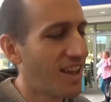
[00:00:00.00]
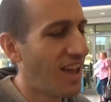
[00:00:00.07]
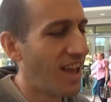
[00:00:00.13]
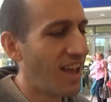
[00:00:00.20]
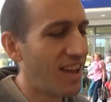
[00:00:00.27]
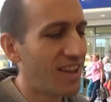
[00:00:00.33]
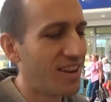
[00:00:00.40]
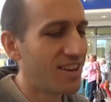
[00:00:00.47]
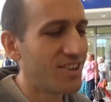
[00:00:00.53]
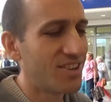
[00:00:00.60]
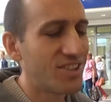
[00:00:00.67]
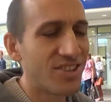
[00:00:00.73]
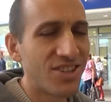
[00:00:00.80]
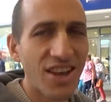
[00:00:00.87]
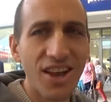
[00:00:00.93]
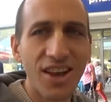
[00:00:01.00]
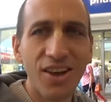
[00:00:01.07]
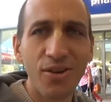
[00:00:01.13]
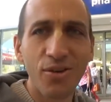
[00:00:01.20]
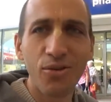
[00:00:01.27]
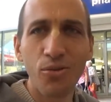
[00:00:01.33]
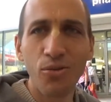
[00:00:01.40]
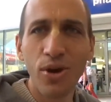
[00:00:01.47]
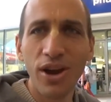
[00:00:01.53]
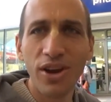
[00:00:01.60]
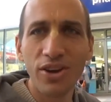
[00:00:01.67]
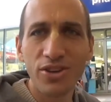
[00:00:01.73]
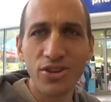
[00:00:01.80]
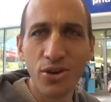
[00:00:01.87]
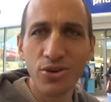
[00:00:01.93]
and wear
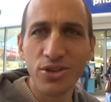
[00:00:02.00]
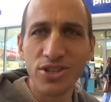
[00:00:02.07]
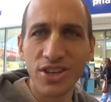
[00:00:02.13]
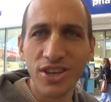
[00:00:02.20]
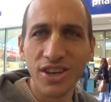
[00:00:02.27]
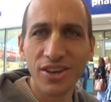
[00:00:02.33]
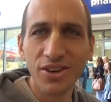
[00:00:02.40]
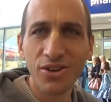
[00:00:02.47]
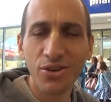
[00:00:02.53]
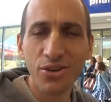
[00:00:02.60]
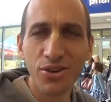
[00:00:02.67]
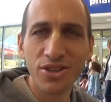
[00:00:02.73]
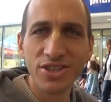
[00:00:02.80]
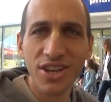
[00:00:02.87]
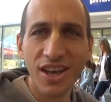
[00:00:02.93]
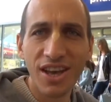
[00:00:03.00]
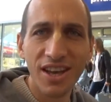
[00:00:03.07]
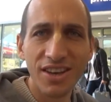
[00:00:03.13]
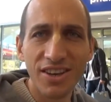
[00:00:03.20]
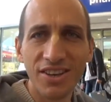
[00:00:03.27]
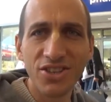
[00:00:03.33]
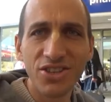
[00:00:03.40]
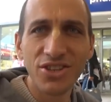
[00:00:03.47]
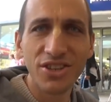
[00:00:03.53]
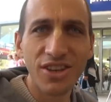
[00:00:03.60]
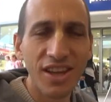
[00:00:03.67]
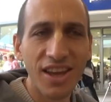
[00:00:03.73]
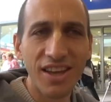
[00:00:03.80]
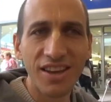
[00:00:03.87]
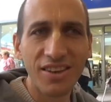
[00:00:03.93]
dhoti and kurta,
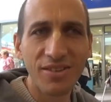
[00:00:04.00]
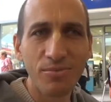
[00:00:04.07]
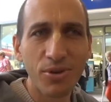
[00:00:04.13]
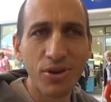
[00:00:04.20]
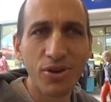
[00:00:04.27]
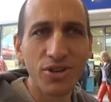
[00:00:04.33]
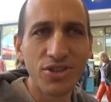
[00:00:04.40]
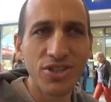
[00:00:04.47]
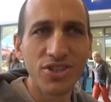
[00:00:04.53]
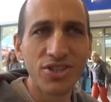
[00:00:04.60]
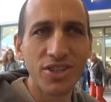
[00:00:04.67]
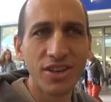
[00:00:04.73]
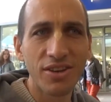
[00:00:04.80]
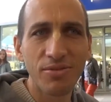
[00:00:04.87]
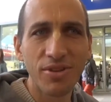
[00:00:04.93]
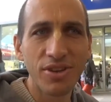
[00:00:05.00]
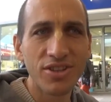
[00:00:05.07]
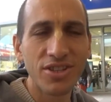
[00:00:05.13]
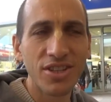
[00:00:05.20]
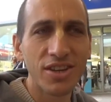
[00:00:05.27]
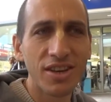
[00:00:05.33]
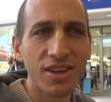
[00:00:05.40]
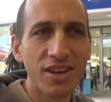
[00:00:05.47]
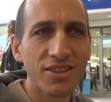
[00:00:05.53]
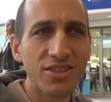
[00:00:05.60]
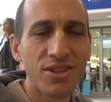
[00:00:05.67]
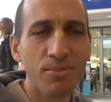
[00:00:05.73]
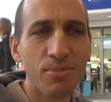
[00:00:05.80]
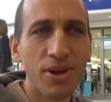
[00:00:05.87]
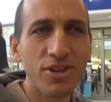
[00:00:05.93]
and because it's
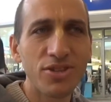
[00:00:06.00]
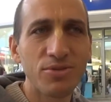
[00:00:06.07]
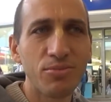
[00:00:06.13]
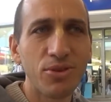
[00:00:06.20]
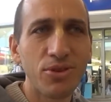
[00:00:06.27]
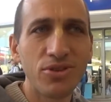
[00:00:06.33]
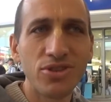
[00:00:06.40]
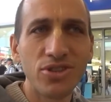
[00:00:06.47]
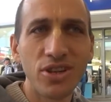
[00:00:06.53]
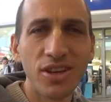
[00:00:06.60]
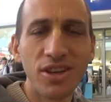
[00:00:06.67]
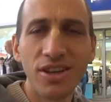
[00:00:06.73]
the best music,